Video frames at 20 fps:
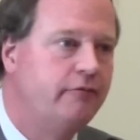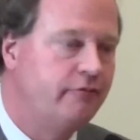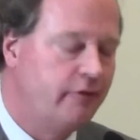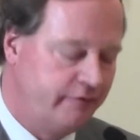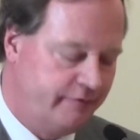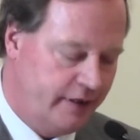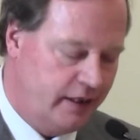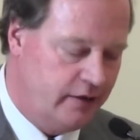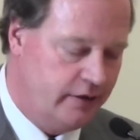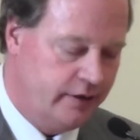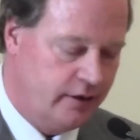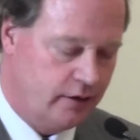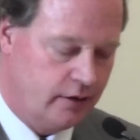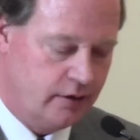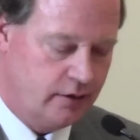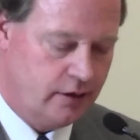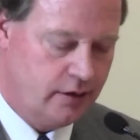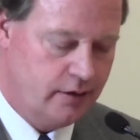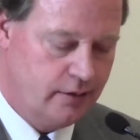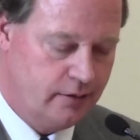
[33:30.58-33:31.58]
of a failure.
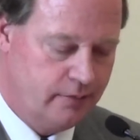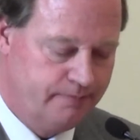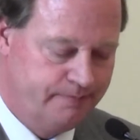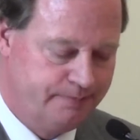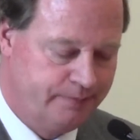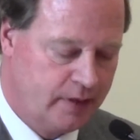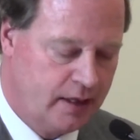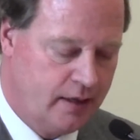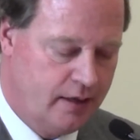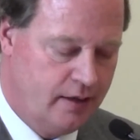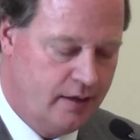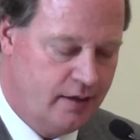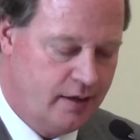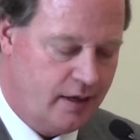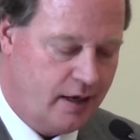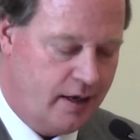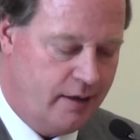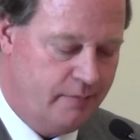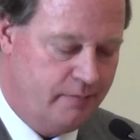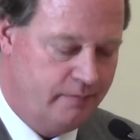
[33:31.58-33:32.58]

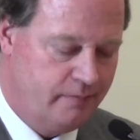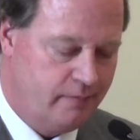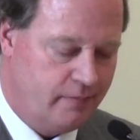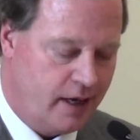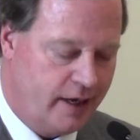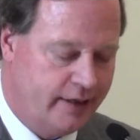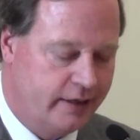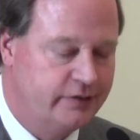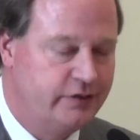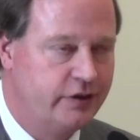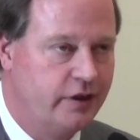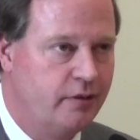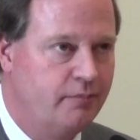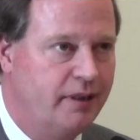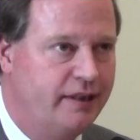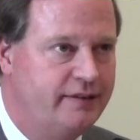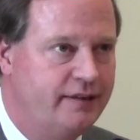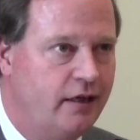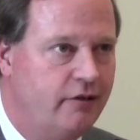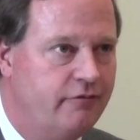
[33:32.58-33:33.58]
I consider
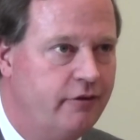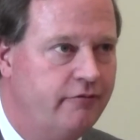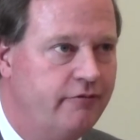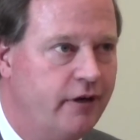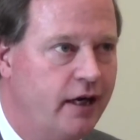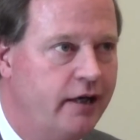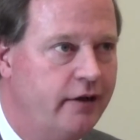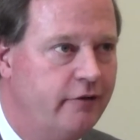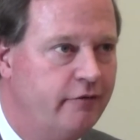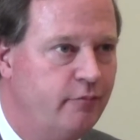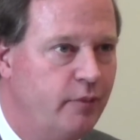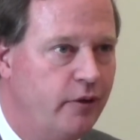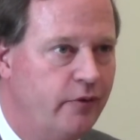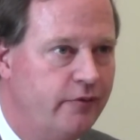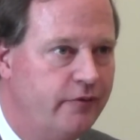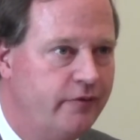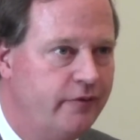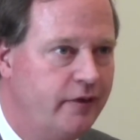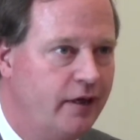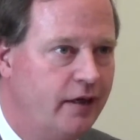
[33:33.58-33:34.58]
myself a friend of
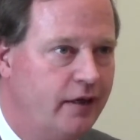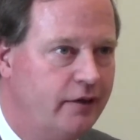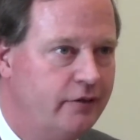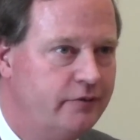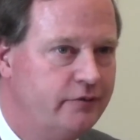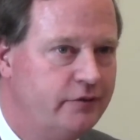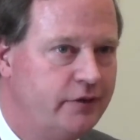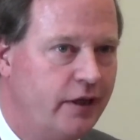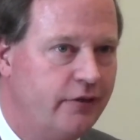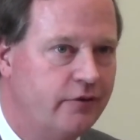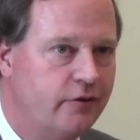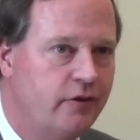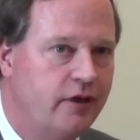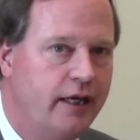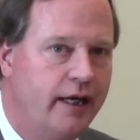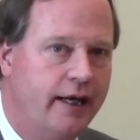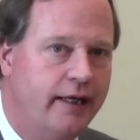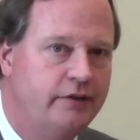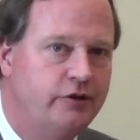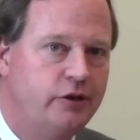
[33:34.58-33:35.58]
both South
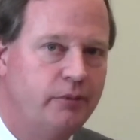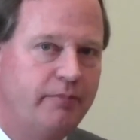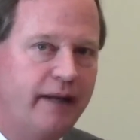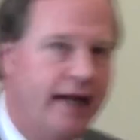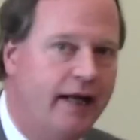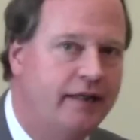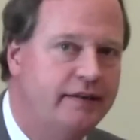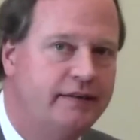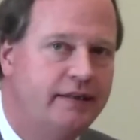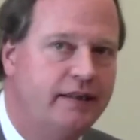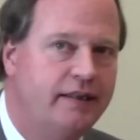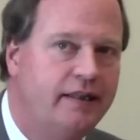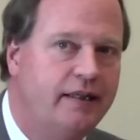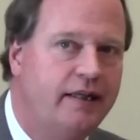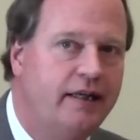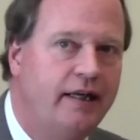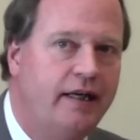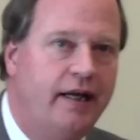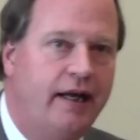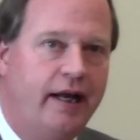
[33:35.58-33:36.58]
Korea and Japan,
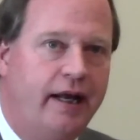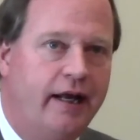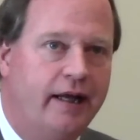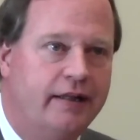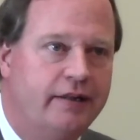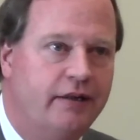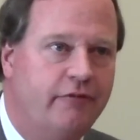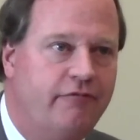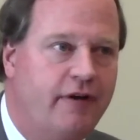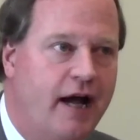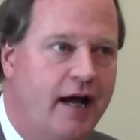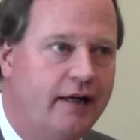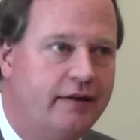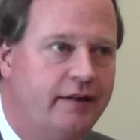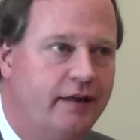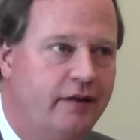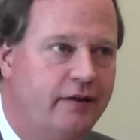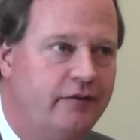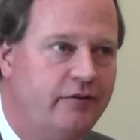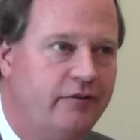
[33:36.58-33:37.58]
and the
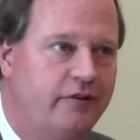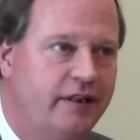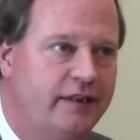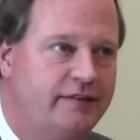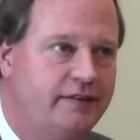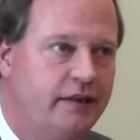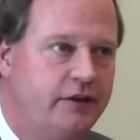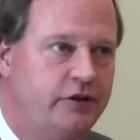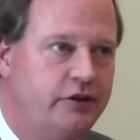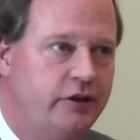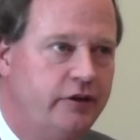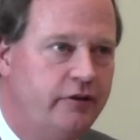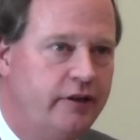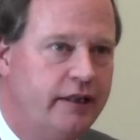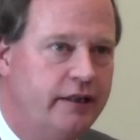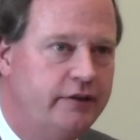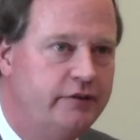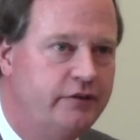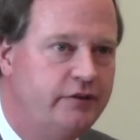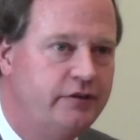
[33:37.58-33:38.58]
fact that this issue
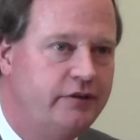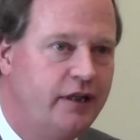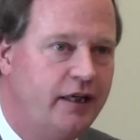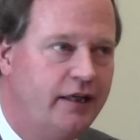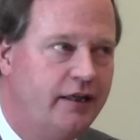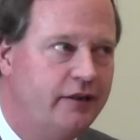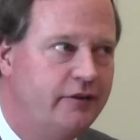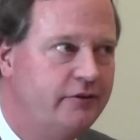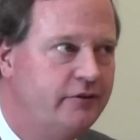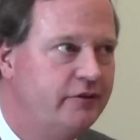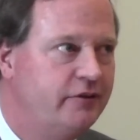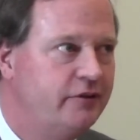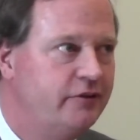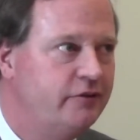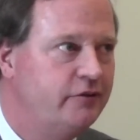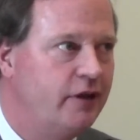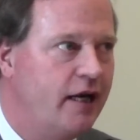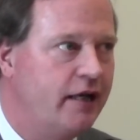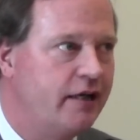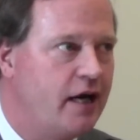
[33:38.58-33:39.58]
has
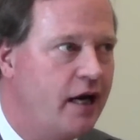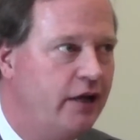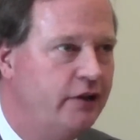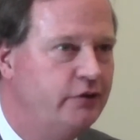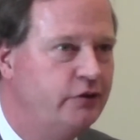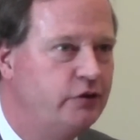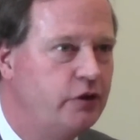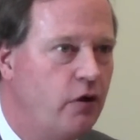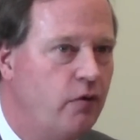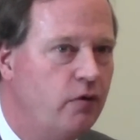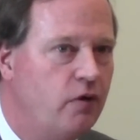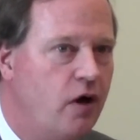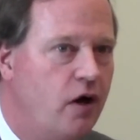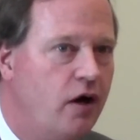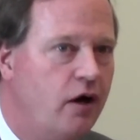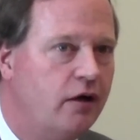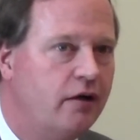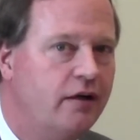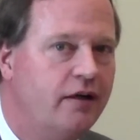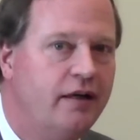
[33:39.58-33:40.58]
dragged on so
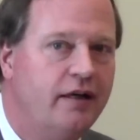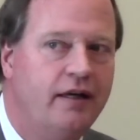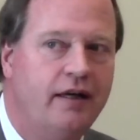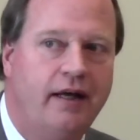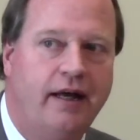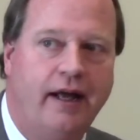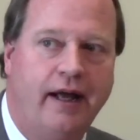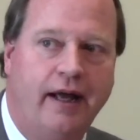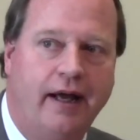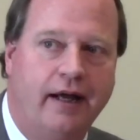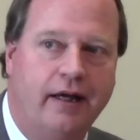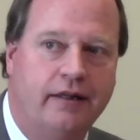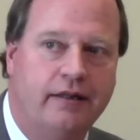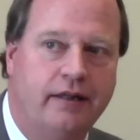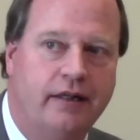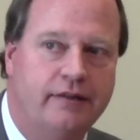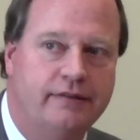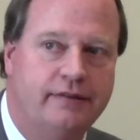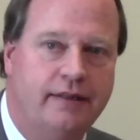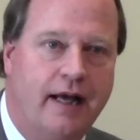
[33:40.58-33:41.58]
long and
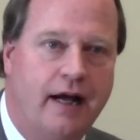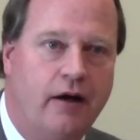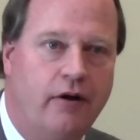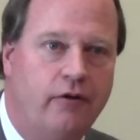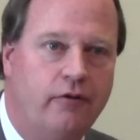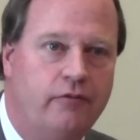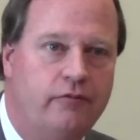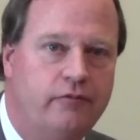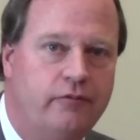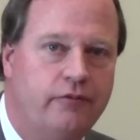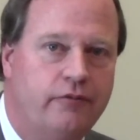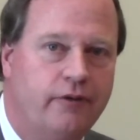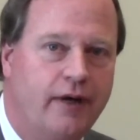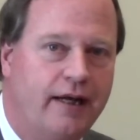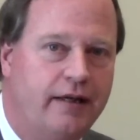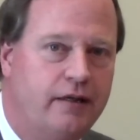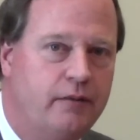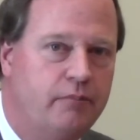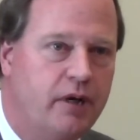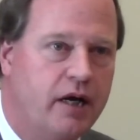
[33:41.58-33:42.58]
has now
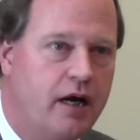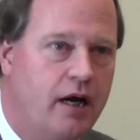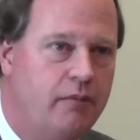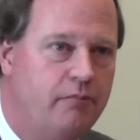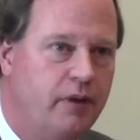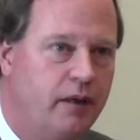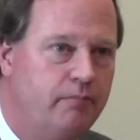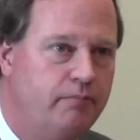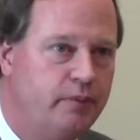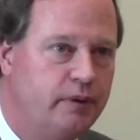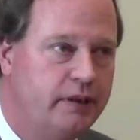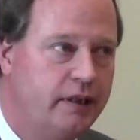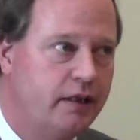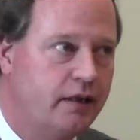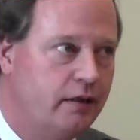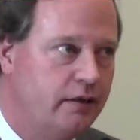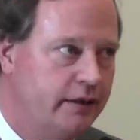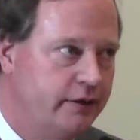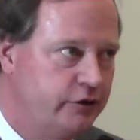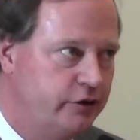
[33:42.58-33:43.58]
threatened to become a
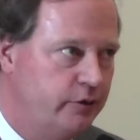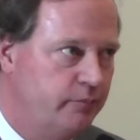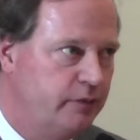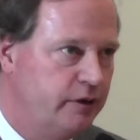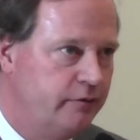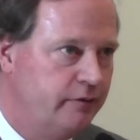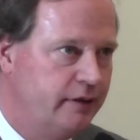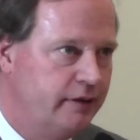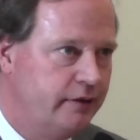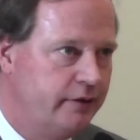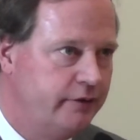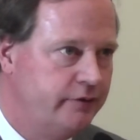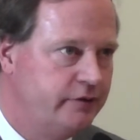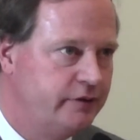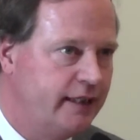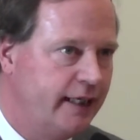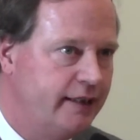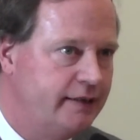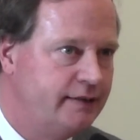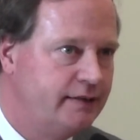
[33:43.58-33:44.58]
political issue between the two
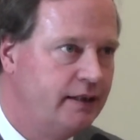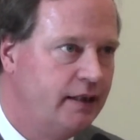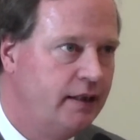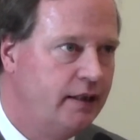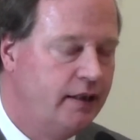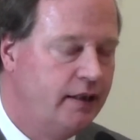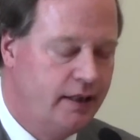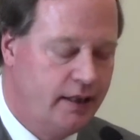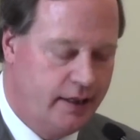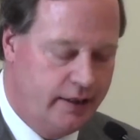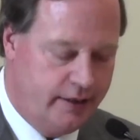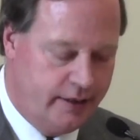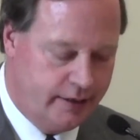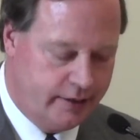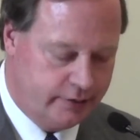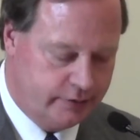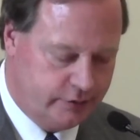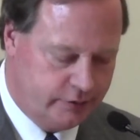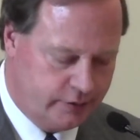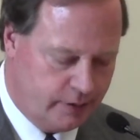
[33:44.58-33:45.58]
states, I
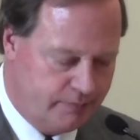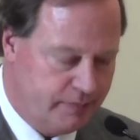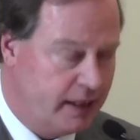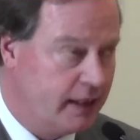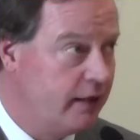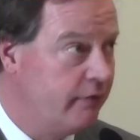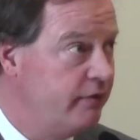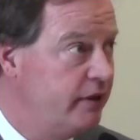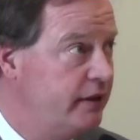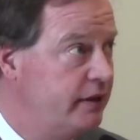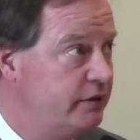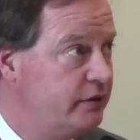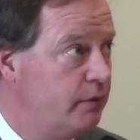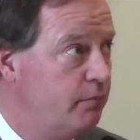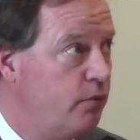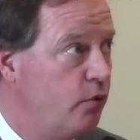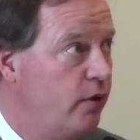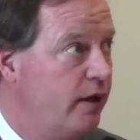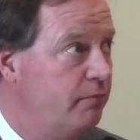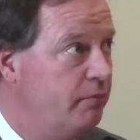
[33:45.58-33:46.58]
think is something of a
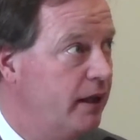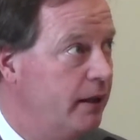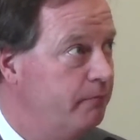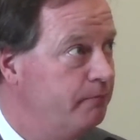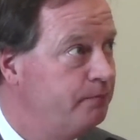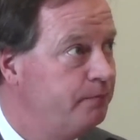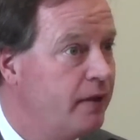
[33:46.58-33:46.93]
disappointment.